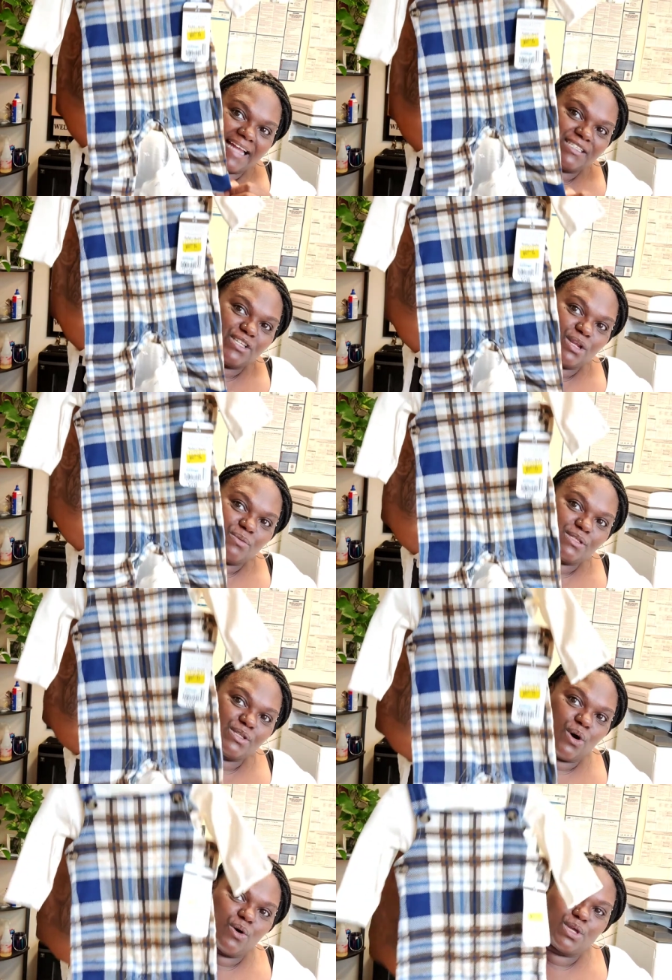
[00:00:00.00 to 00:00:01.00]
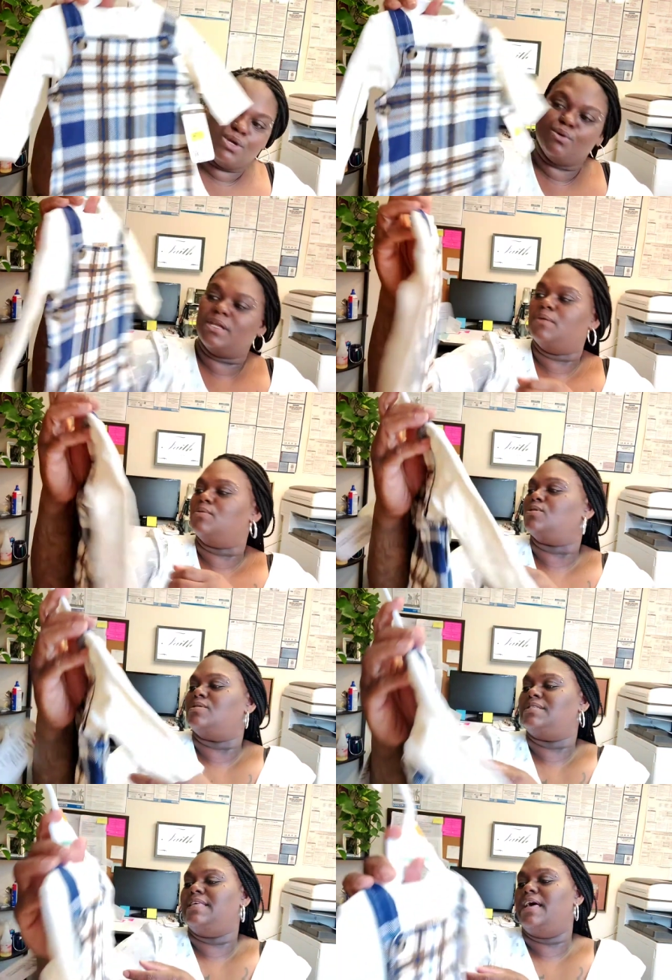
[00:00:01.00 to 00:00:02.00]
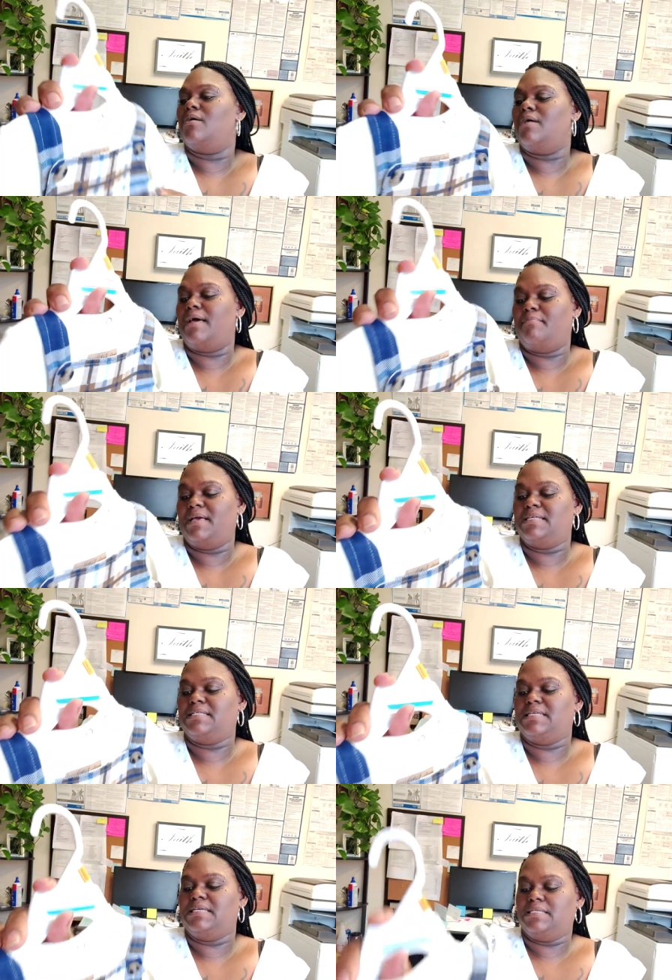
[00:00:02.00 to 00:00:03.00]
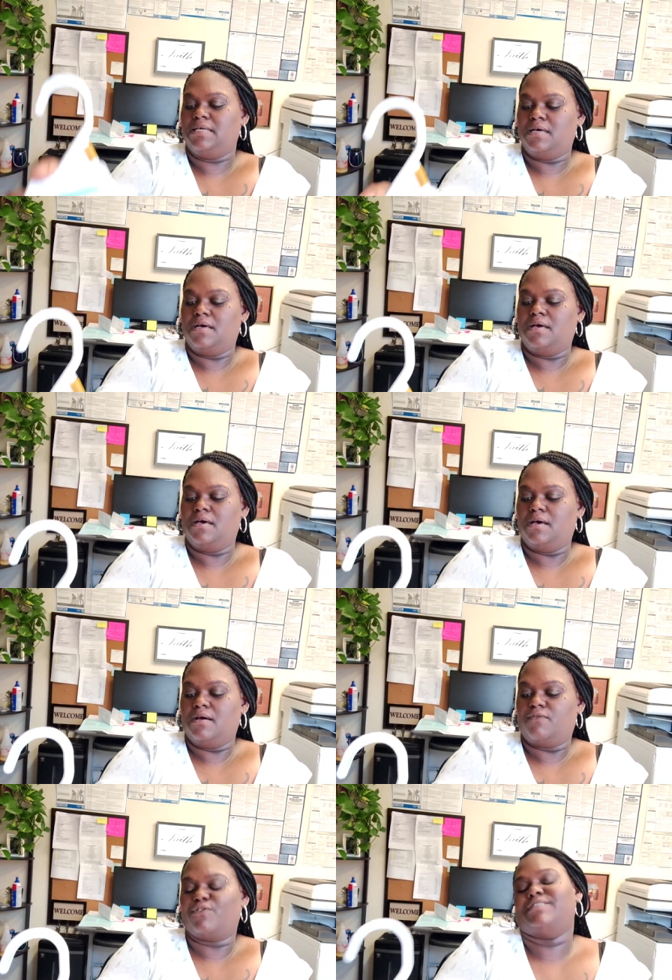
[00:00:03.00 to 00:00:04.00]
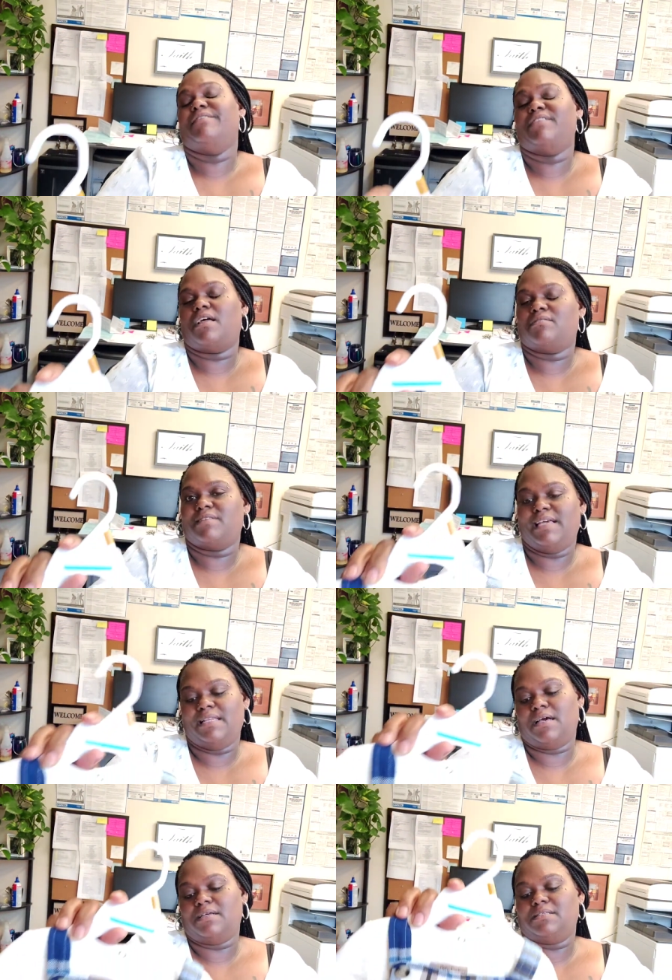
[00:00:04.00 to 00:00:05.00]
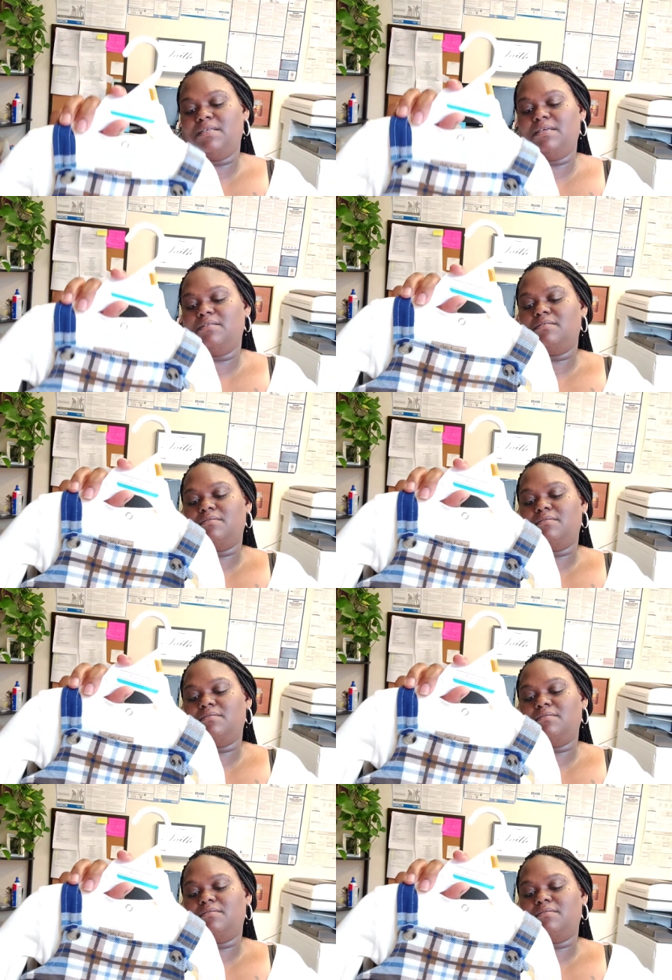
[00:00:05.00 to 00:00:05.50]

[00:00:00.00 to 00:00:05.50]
and I just thought it was so cute, and it was on sale at Macy's for seven dollars and eighty nine cent.